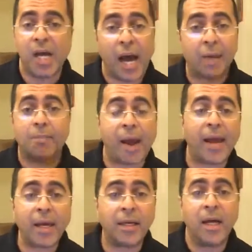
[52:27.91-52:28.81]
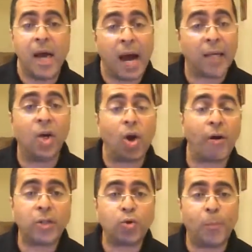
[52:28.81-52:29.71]
and Brian and
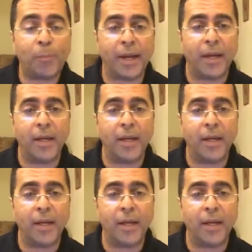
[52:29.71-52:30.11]
Lawrence Dupree